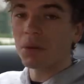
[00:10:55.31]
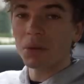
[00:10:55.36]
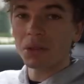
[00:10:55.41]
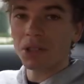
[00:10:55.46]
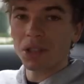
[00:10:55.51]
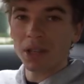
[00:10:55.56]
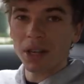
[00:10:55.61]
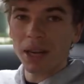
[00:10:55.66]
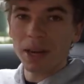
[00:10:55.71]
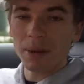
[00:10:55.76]
was
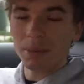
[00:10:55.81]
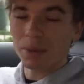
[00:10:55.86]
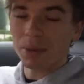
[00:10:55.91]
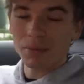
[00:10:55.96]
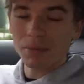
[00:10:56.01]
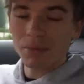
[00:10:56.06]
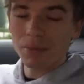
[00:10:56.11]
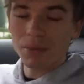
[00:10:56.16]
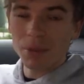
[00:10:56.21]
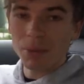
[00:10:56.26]
gonna happen,
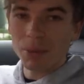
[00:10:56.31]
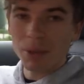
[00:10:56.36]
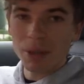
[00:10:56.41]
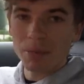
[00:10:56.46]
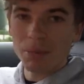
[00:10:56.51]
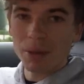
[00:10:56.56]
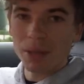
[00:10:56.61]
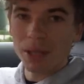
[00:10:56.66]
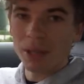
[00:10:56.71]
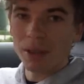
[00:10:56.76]
to be
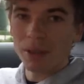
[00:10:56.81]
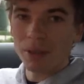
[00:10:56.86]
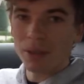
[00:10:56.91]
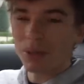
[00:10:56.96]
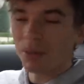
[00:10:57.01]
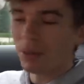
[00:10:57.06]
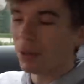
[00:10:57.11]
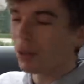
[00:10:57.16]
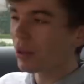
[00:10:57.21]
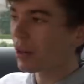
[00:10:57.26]
completely
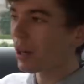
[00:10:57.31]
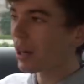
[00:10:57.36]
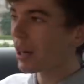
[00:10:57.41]
honest with you.